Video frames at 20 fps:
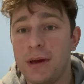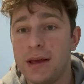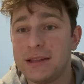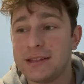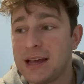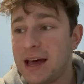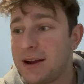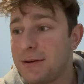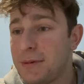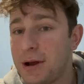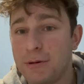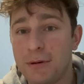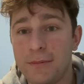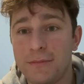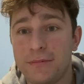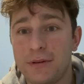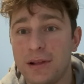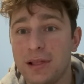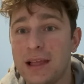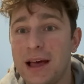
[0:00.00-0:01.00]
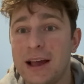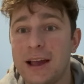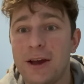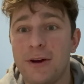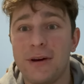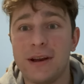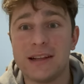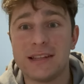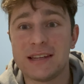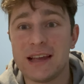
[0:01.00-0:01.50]
It's out of my realm for Lego
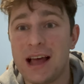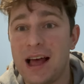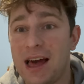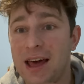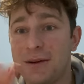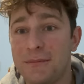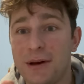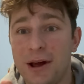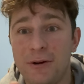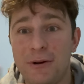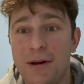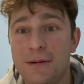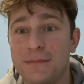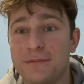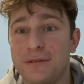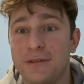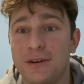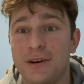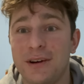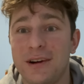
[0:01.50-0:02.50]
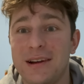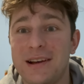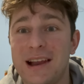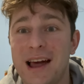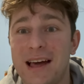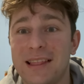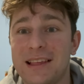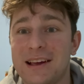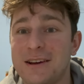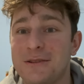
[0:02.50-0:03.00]
and it's out of my realm for
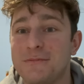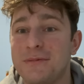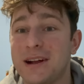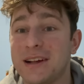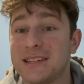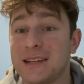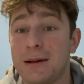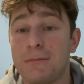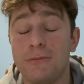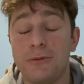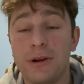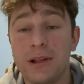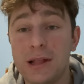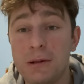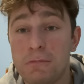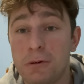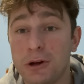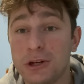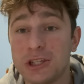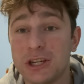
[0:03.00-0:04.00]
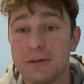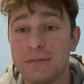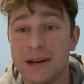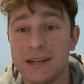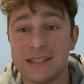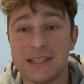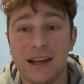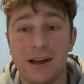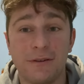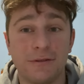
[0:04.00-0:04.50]
non-Lego bricks. I'm really pushing
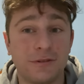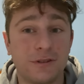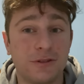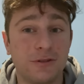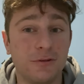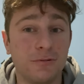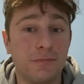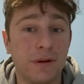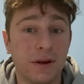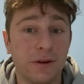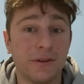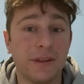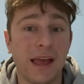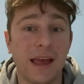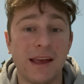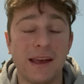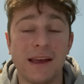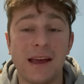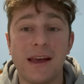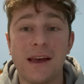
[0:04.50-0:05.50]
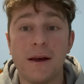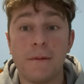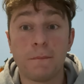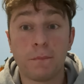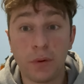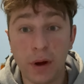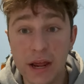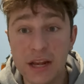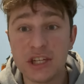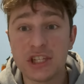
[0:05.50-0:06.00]
myself to build a
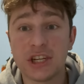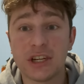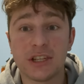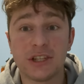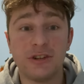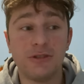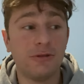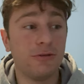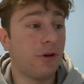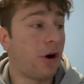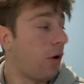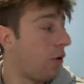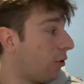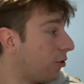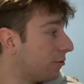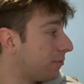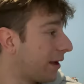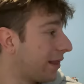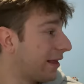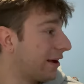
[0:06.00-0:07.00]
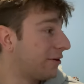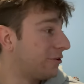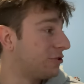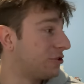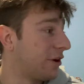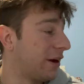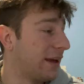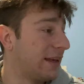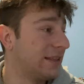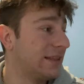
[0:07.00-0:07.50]
bridge to hold my Lego
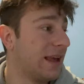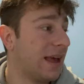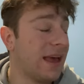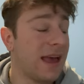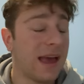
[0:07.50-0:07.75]
train